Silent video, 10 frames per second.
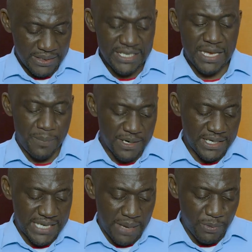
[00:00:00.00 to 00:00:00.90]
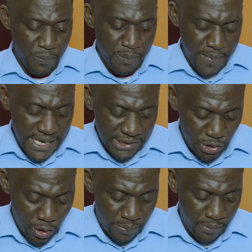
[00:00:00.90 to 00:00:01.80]
Think about the time you messed
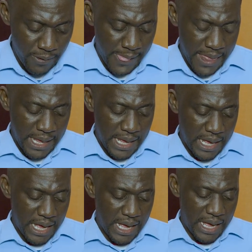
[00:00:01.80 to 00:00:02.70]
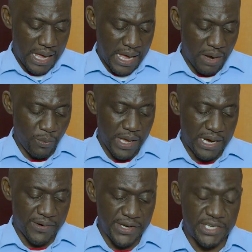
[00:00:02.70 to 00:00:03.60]
up and were
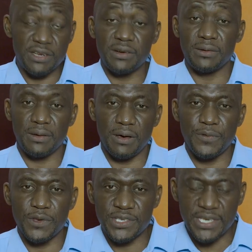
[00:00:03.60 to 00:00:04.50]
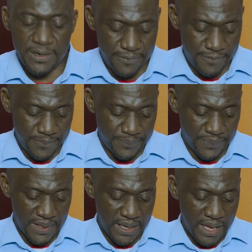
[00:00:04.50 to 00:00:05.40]
critical of yourself.
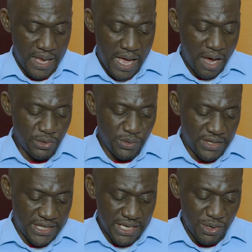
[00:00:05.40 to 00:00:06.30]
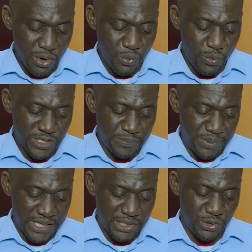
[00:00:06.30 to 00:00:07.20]
How do you think God will
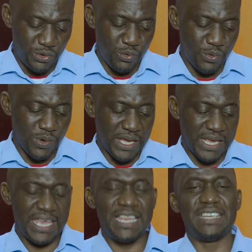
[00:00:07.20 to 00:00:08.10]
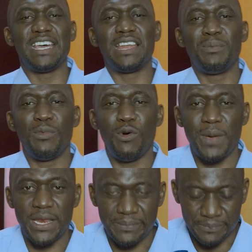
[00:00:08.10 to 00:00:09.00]
speak to you in that
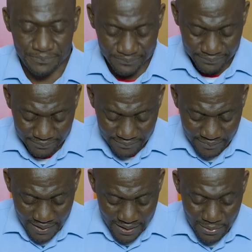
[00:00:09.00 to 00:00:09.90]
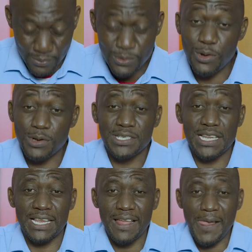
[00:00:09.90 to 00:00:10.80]
moment? Would God
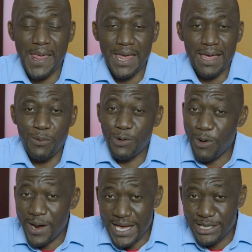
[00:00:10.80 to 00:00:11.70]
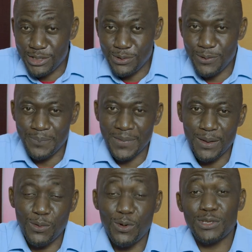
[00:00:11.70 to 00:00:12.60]
say, will God hate you?
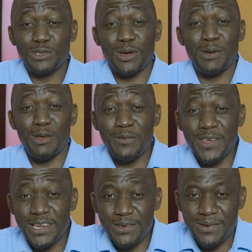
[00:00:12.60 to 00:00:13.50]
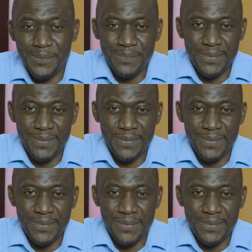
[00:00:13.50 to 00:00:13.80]
Will God stop loving you?